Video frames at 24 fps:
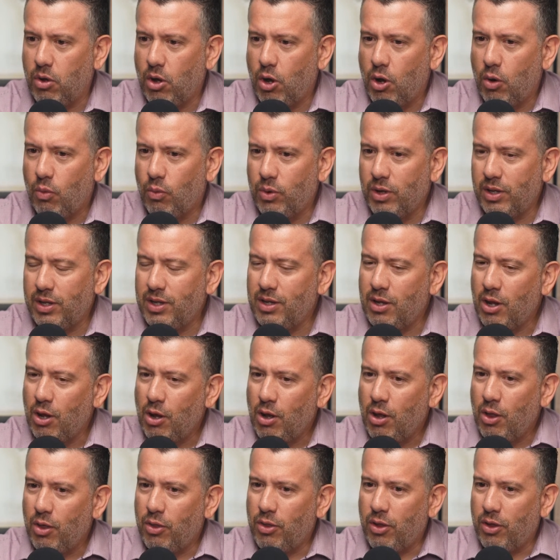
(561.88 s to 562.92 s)
Really,
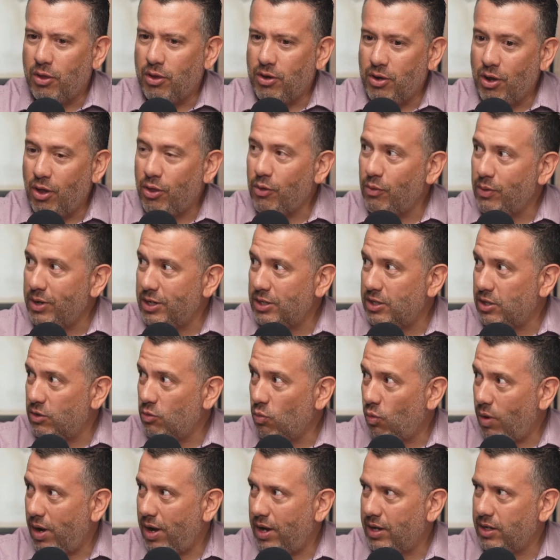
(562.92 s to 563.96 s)
another reason
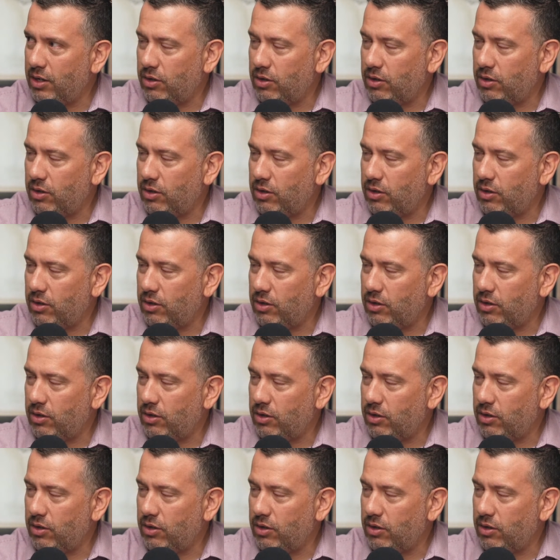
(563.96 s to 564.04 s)
why